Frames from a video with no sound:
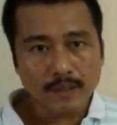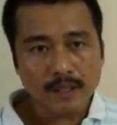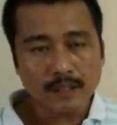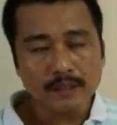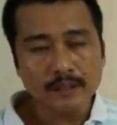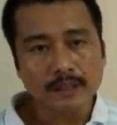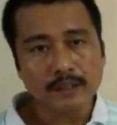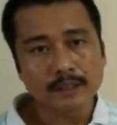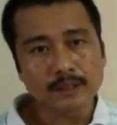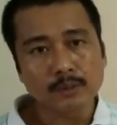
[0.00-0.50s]

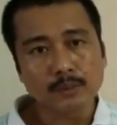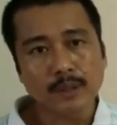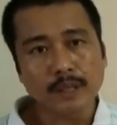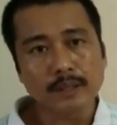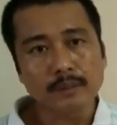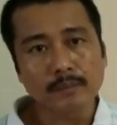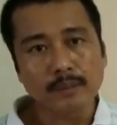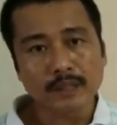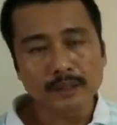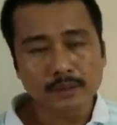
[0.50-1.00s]
That is why
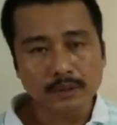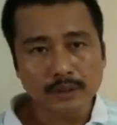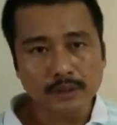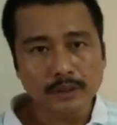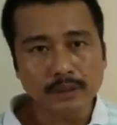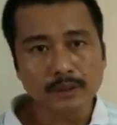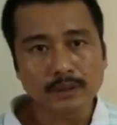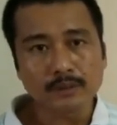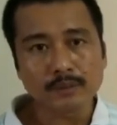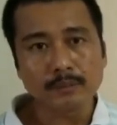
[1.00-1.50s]
majority
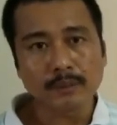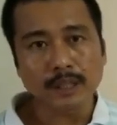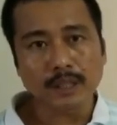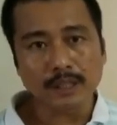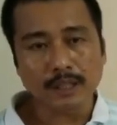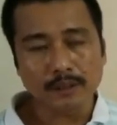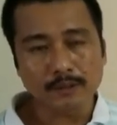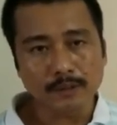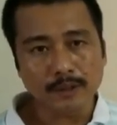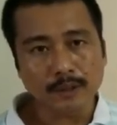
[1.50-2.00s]
of metal
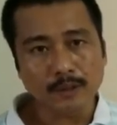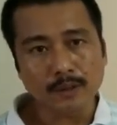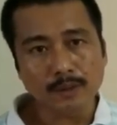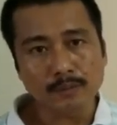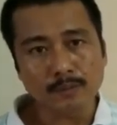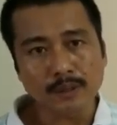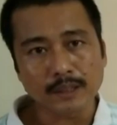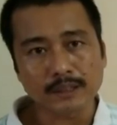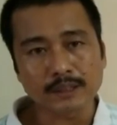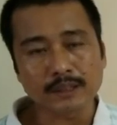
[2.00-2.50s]
carbonyl
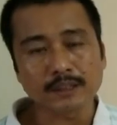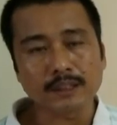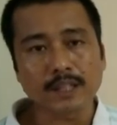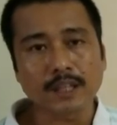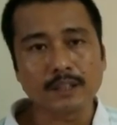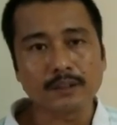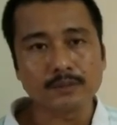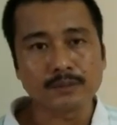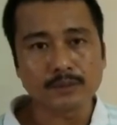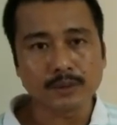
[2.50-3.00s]
complexes
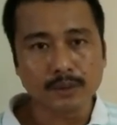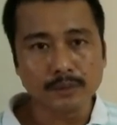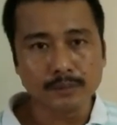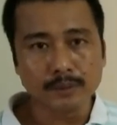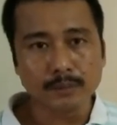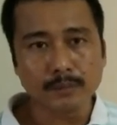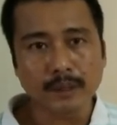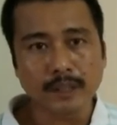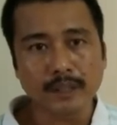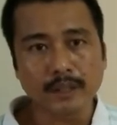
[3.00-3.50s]
are formed
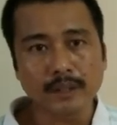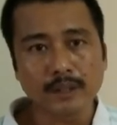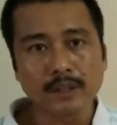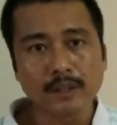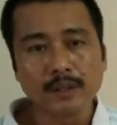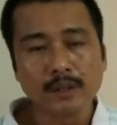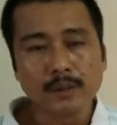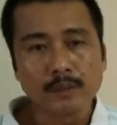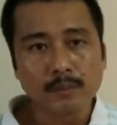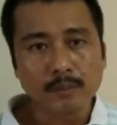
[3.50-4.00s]
by
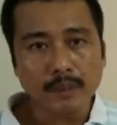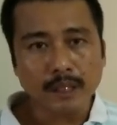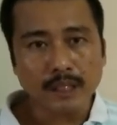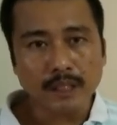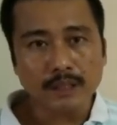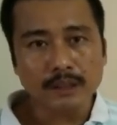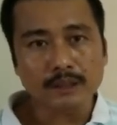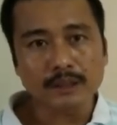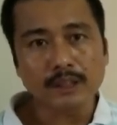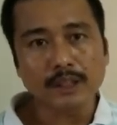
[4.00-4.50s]

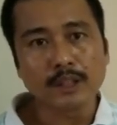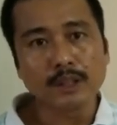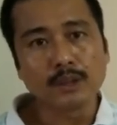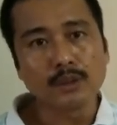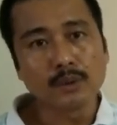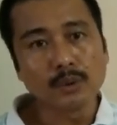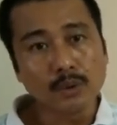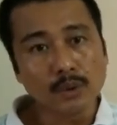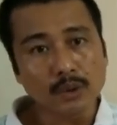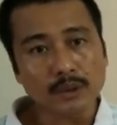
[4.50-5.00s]
metals in
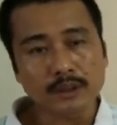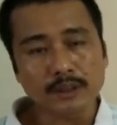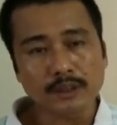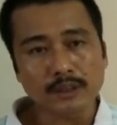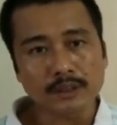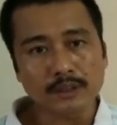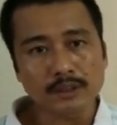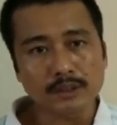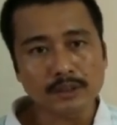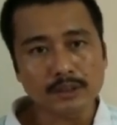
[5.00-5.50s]
low
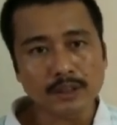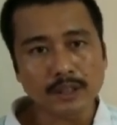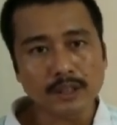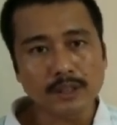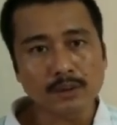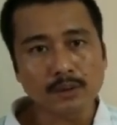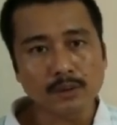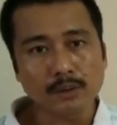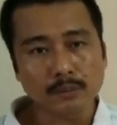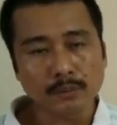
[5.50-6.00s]
oxidation state
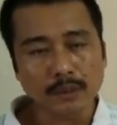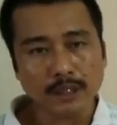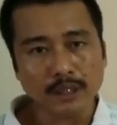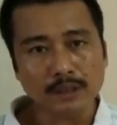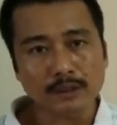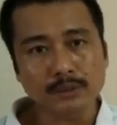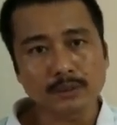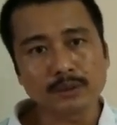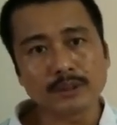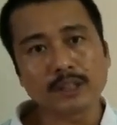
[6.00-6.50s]
or
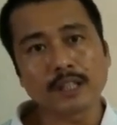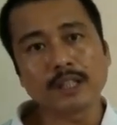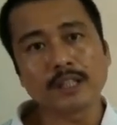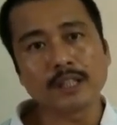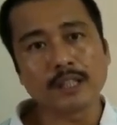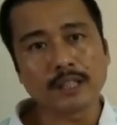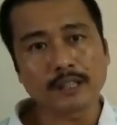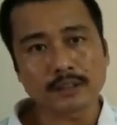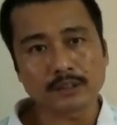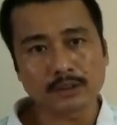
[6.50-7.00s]
metals which are
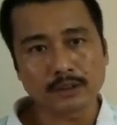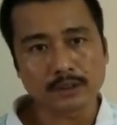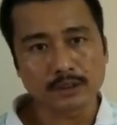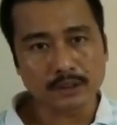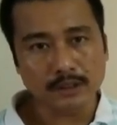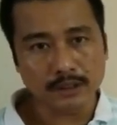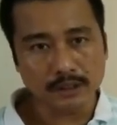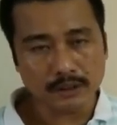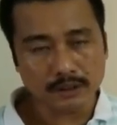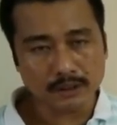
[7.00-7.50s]
electron
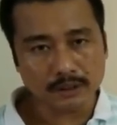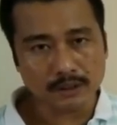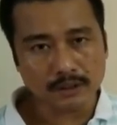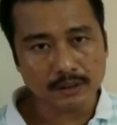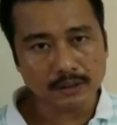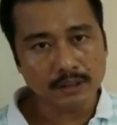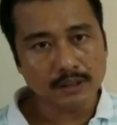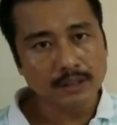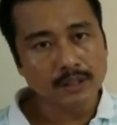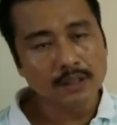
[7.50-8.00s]
rich.
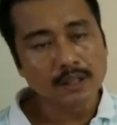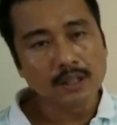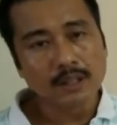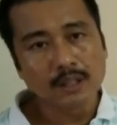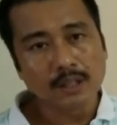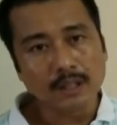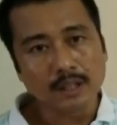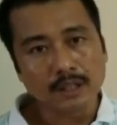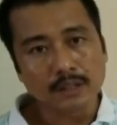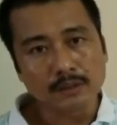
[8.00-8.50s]

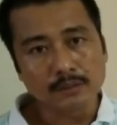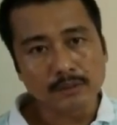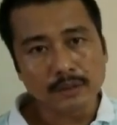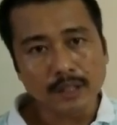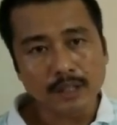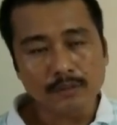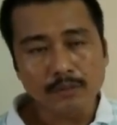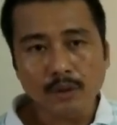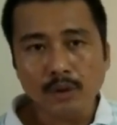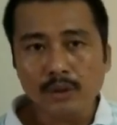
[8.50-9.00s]
And we
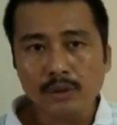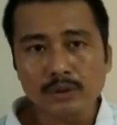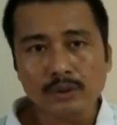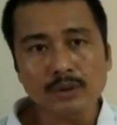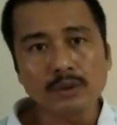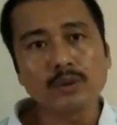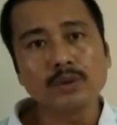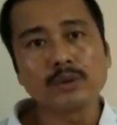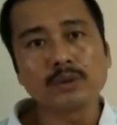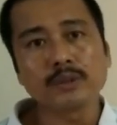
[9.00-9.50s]
have also
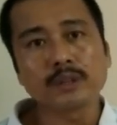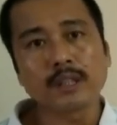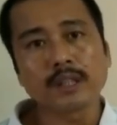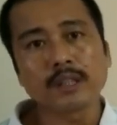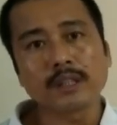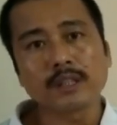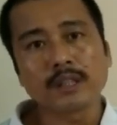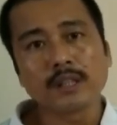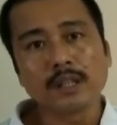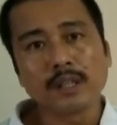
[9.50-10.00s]
looked at